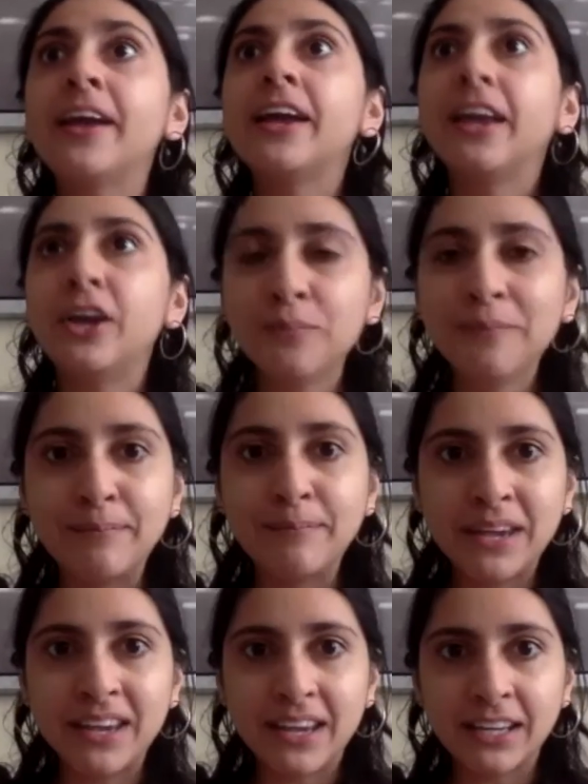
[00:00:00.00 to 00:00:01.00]
human
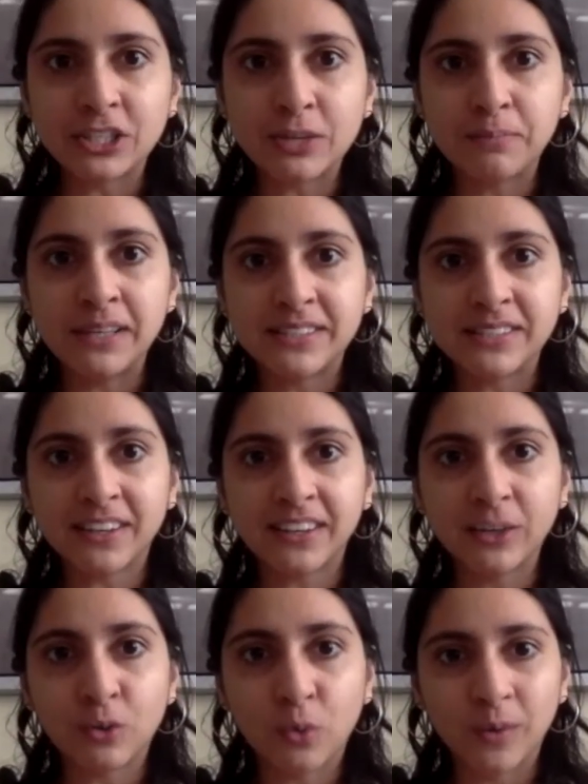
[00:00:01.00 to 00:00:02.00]
being to be stuck
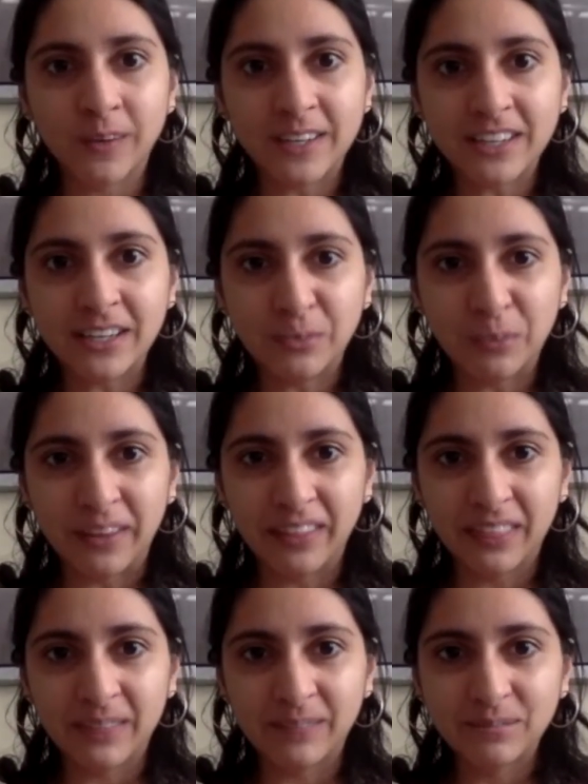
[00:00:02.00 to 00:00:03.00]
in quarantine with,
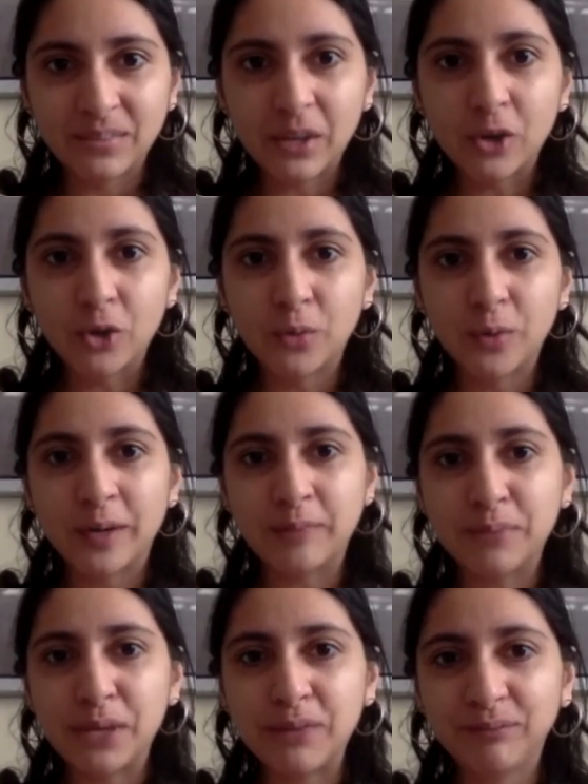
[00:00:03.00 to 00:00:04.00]
who would it
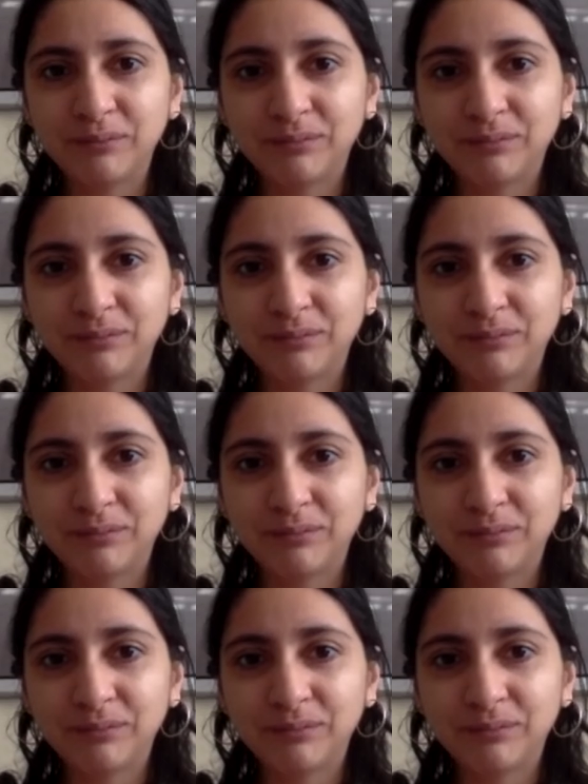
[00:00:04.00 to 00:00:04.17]
be?